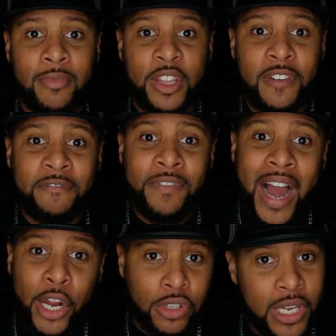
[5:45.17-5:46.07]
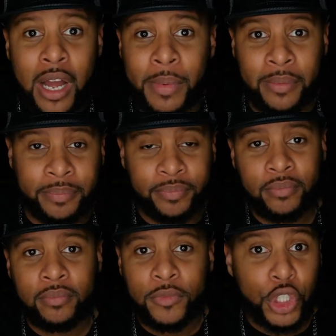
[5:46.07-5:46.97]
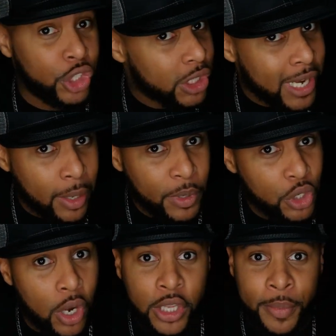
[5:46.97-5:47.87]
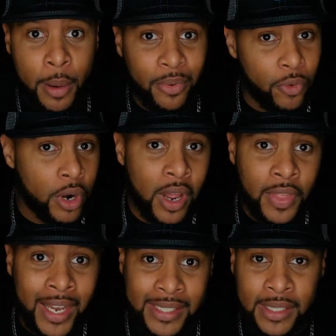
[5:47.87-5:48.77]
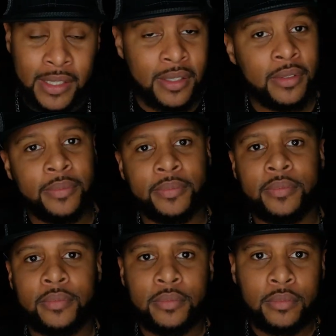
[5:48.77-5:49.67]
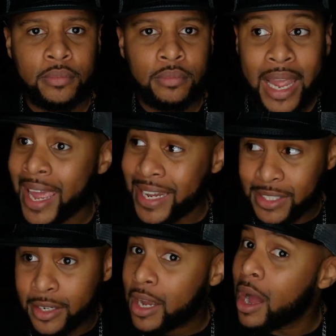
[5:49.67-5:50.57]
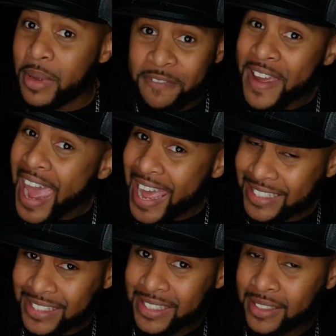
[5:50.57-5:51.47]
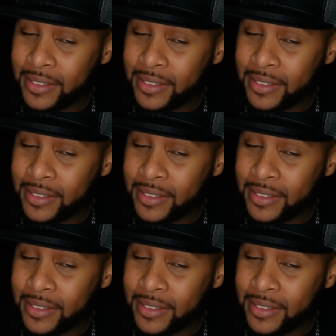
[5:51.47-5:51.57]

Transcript: The fire's coming. Just like we talked about before in other lessons. And it's coming fast.